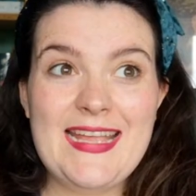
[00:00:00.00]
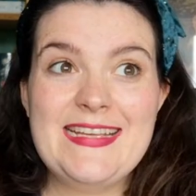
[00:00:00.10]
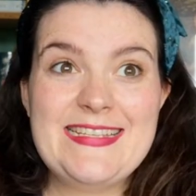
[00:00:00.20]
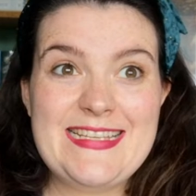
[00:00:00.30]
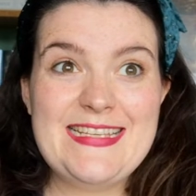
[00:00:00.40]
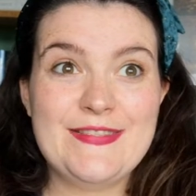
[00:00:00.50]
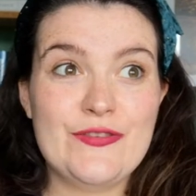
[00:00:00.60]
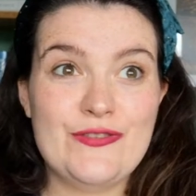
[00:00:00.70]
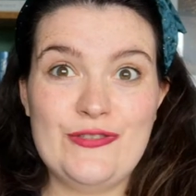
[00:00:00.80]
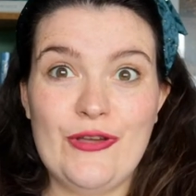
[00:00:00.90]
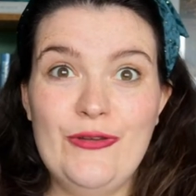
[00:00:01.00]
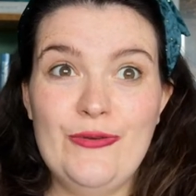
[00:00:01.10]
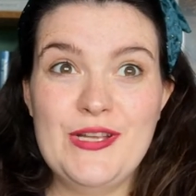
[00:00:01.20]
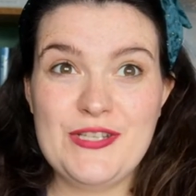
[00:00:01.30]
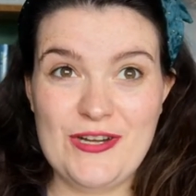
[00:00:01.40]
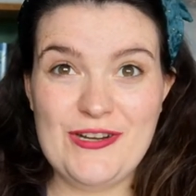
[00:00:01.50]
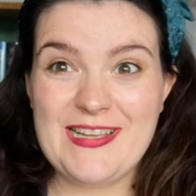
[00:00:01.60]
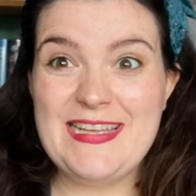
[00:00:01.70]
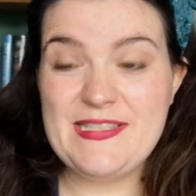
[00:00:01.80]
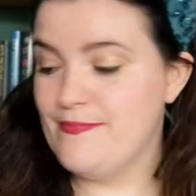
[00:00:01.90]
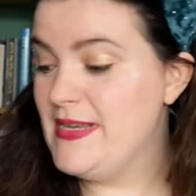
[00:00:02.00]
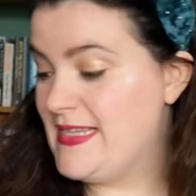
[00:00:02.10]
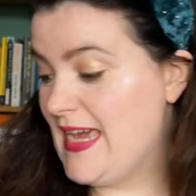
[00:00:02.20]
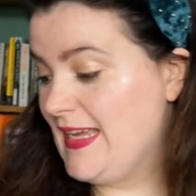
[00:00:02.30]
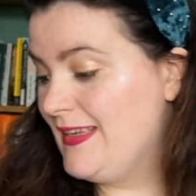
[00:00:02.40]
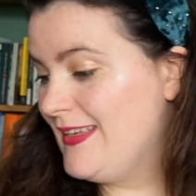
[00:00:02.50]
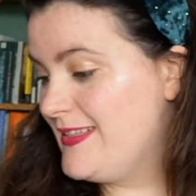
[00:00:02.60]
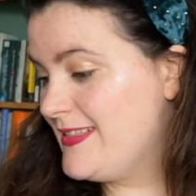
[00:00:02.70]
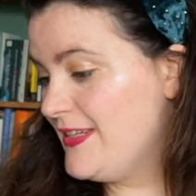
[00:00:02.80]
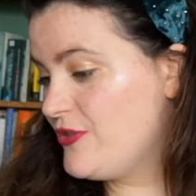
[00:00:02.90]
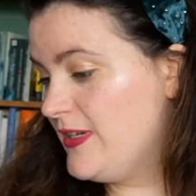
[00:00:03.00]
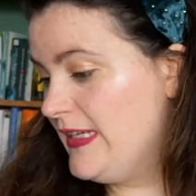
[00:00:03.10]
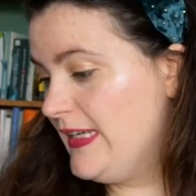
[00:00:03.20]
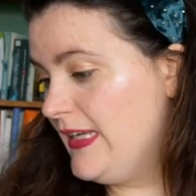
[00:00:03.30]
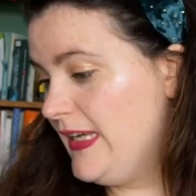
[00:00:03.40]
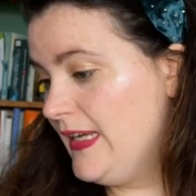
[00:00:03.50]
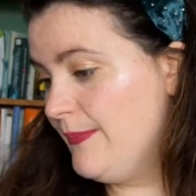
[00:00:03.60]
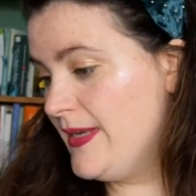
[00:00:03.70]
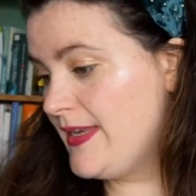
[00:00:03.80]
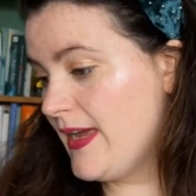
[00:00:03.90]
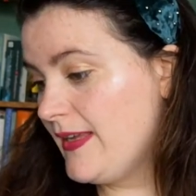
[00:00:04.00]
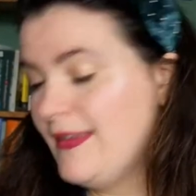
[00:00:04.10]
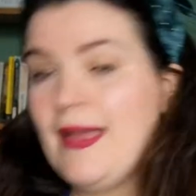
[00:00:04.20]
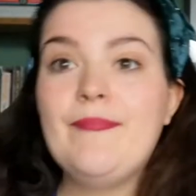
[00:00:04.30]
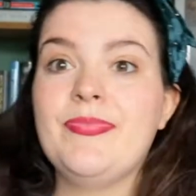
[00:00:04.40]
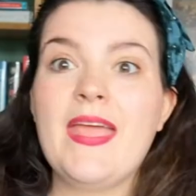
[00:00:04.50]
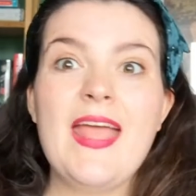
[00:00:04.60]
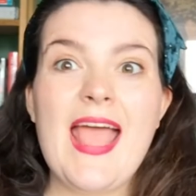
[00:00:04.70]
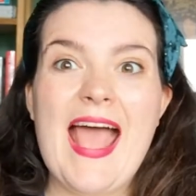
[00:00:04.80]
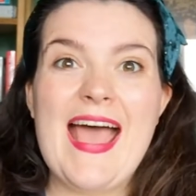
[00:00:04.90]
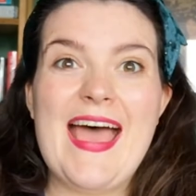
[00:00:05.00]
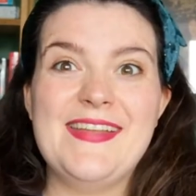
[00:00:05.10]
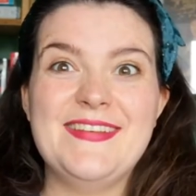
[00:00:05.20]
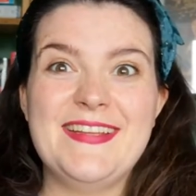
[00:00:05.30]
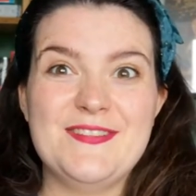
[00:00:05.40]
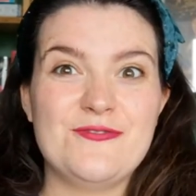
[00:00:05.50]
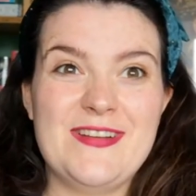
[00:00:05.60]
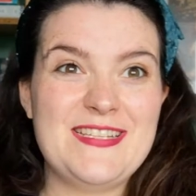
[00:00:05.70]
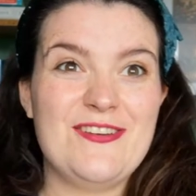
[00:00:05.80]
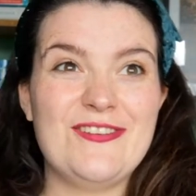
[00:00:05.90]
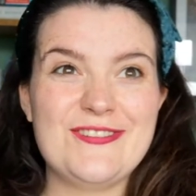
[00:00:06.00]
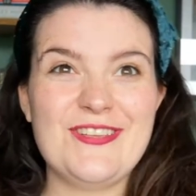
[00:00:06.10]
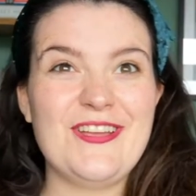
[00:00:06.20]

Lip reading: It is so dark. It is midday. It is literally midday. Yep. And it is already dark.